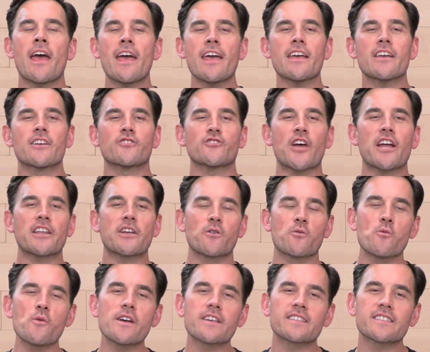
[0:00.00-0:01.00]
Hey, Shad here
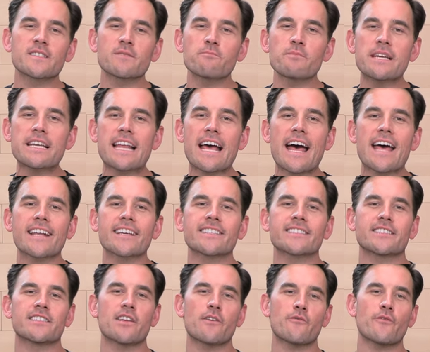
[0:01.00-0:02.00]
with Speed
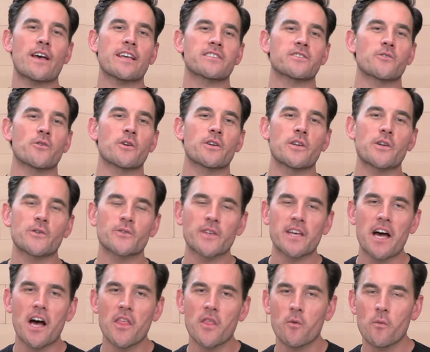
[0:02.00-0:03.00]
Addicts, the fastest growing gear
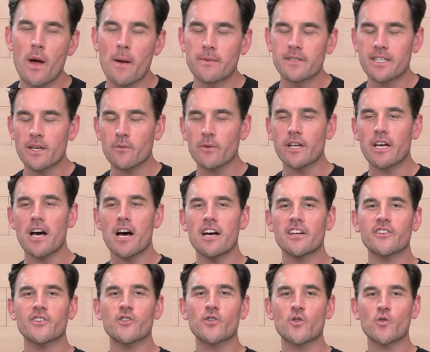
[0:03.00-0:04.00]
site on the web, and today we're going to
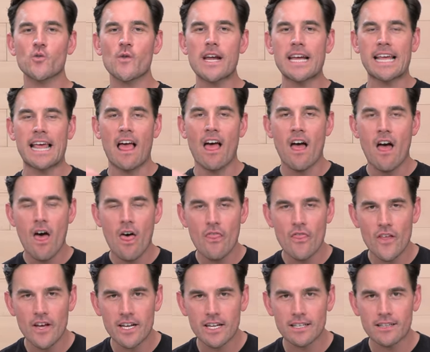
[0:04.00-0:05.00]
uncrate
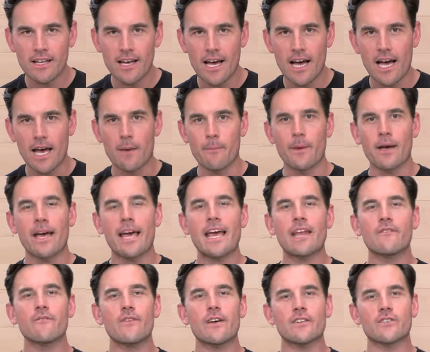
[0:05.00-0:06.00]
the Klim
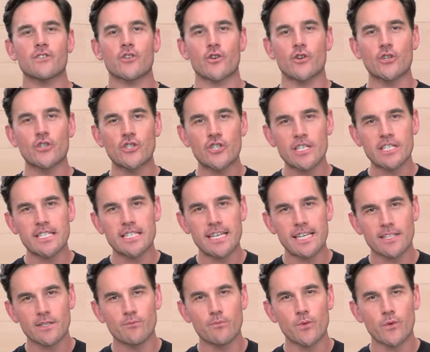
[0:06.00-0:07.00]
Adventure
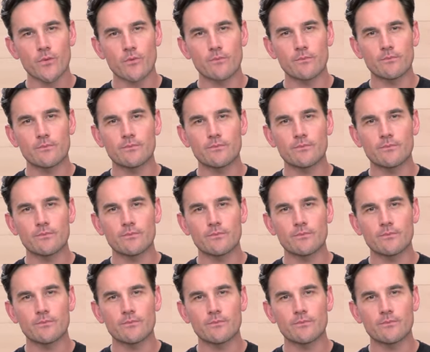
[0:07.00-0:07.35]
GTX boot.